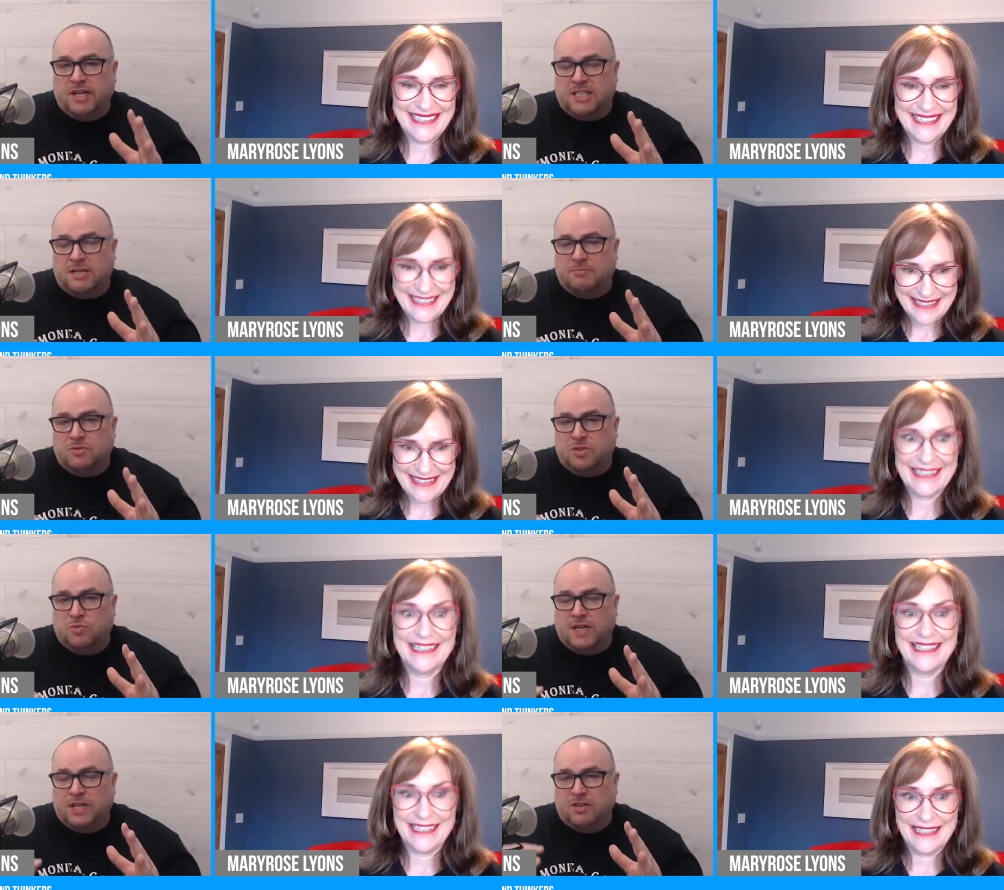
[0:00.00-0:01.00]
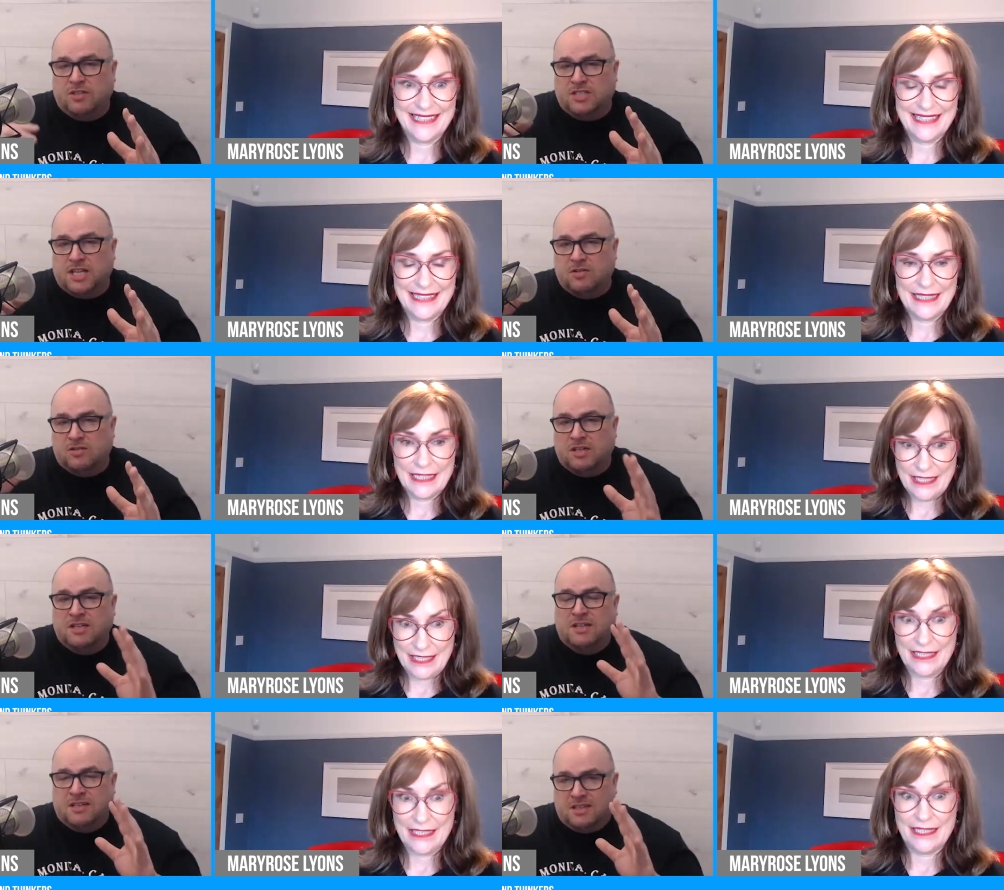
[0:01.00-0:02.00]
Speaker 1: examples of where you can say, "Look,
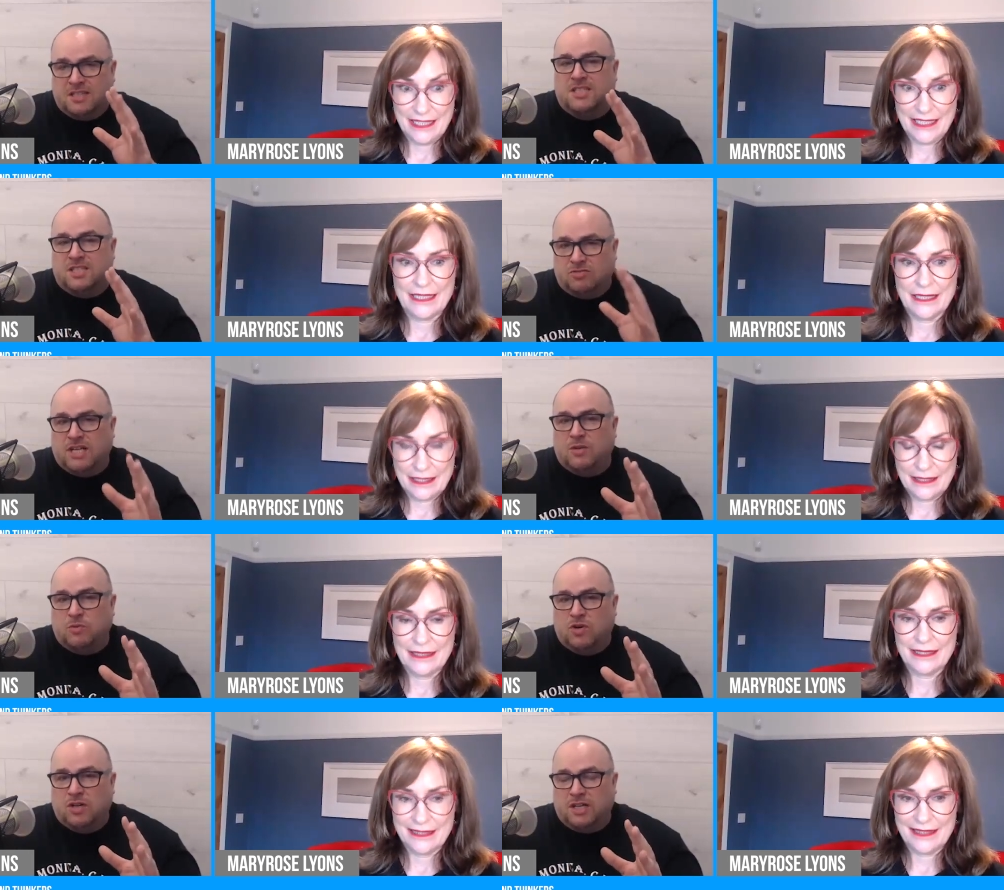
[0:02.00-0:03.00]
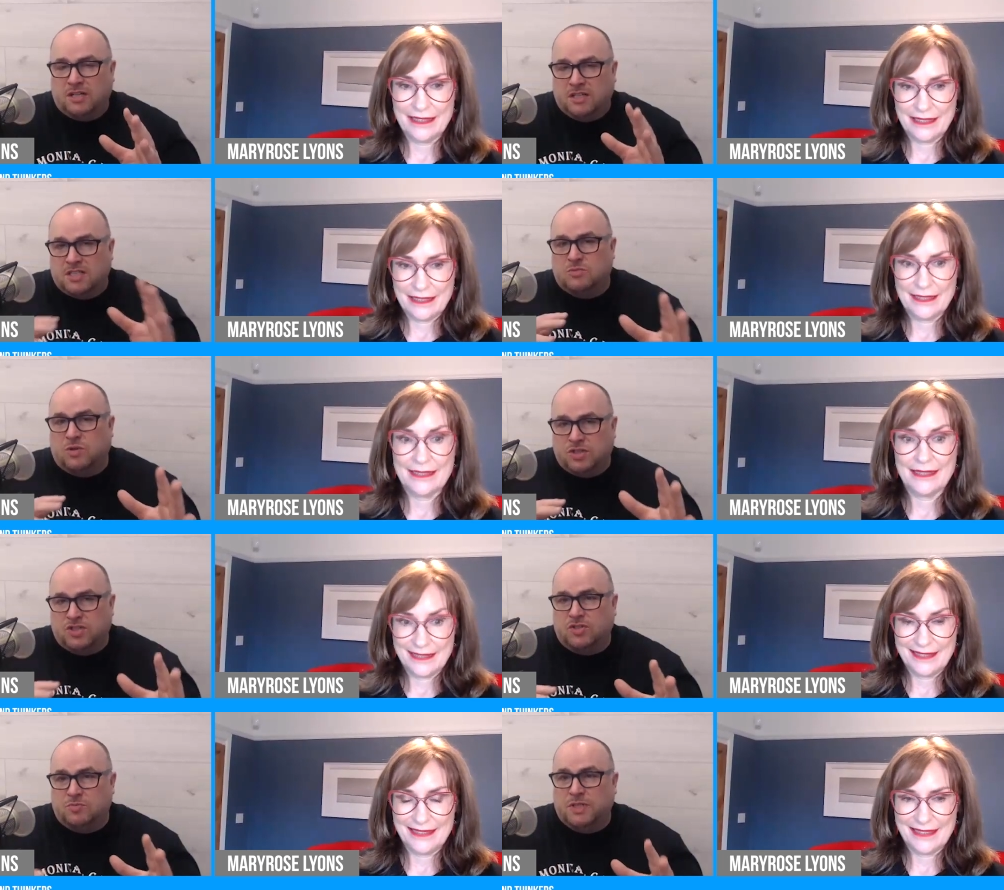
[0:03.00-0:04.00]
this is really working. This is what you
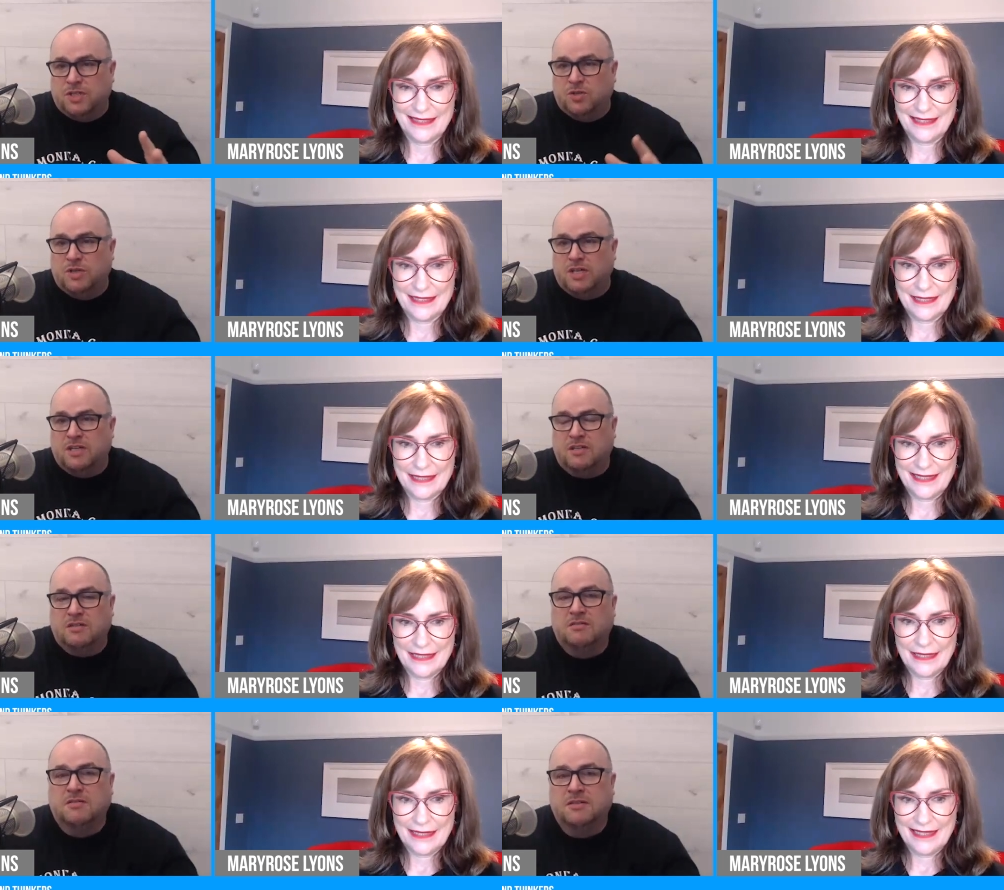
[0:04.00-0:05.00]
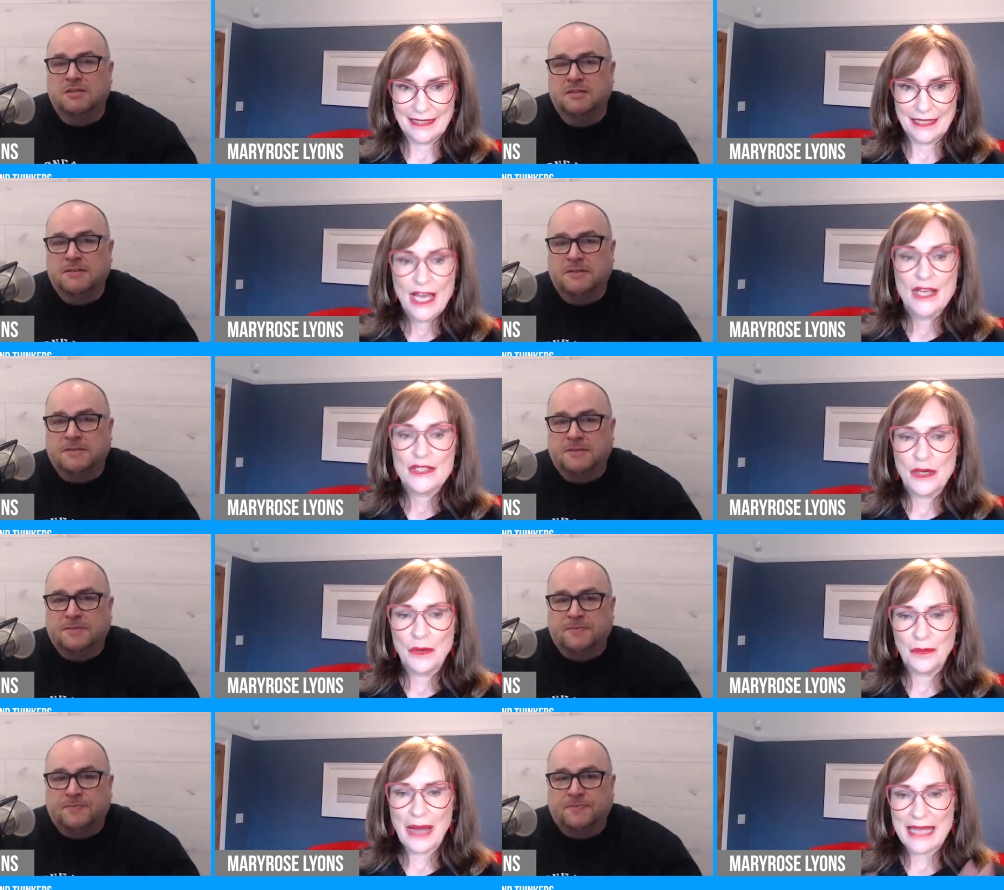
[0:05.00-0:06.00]
should be doing here."
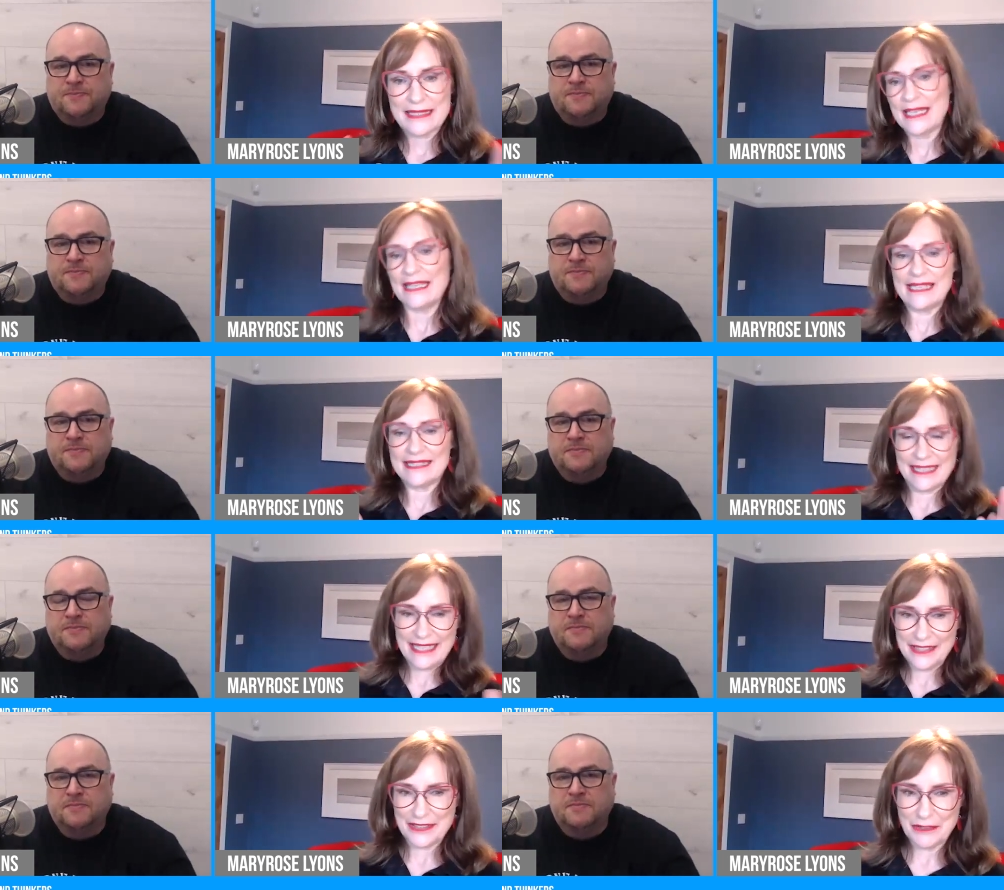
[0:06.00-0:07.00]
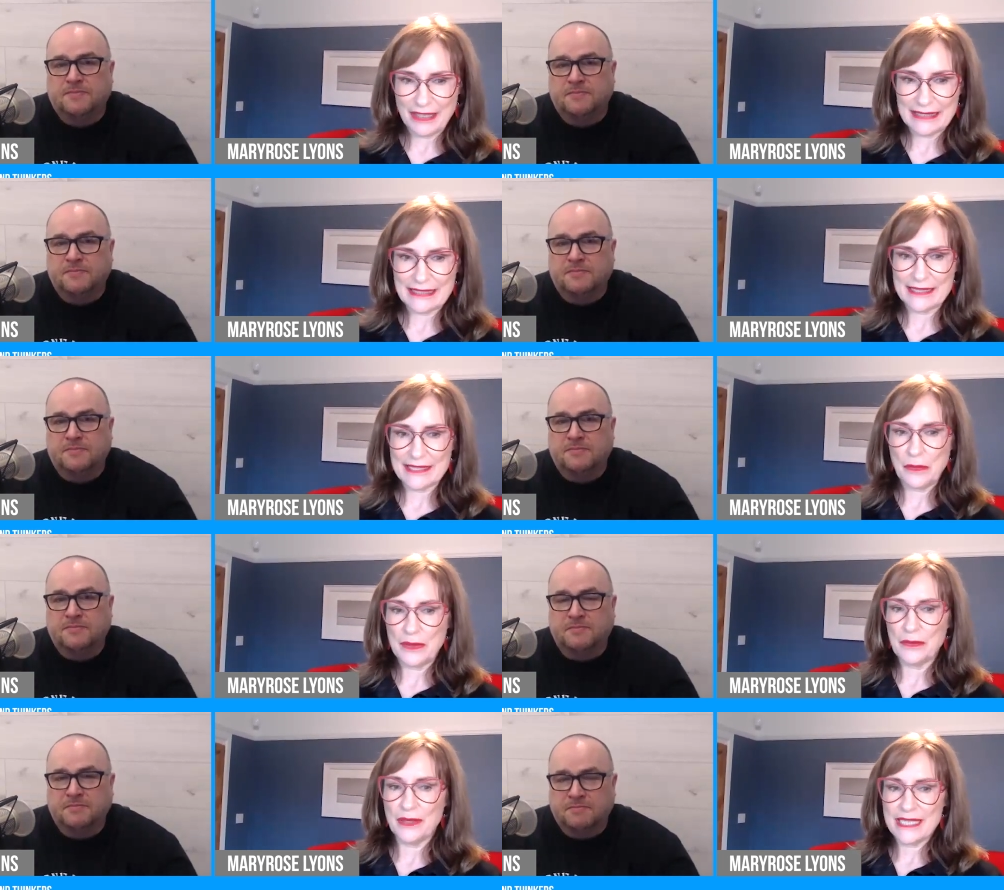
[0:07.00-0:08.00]
Speaker 2: So, as I as I hear you rightly, so
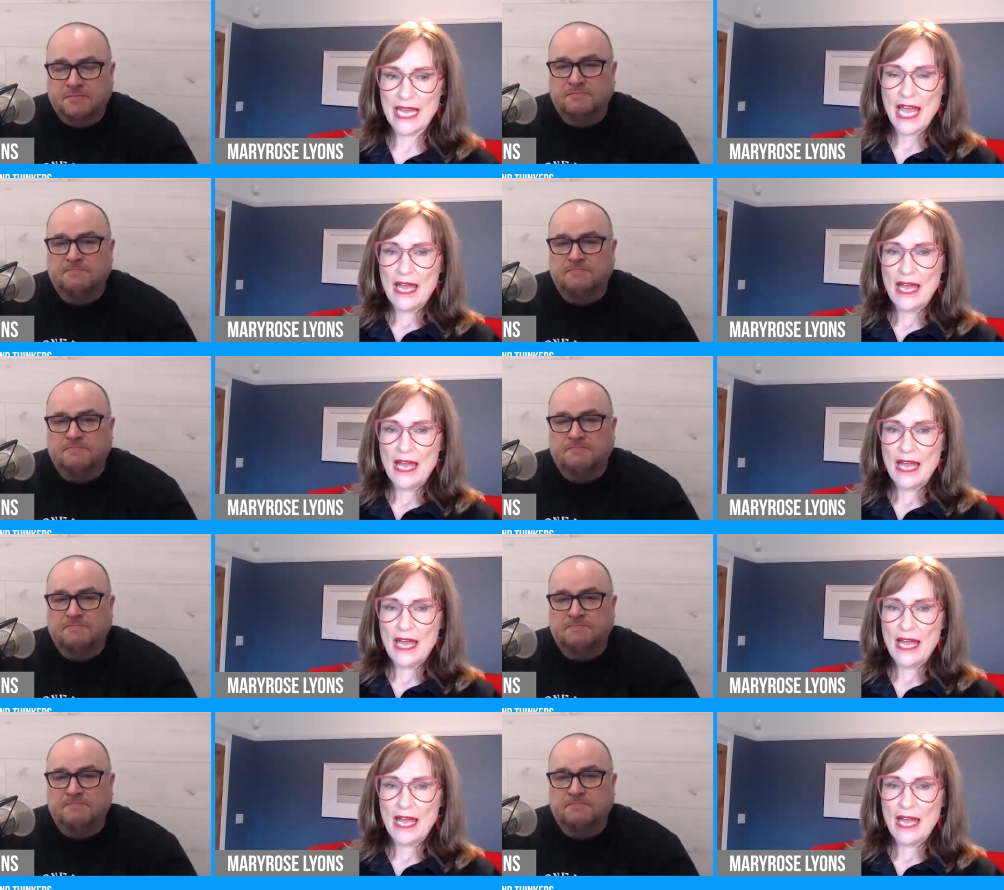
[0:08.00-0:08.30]
we want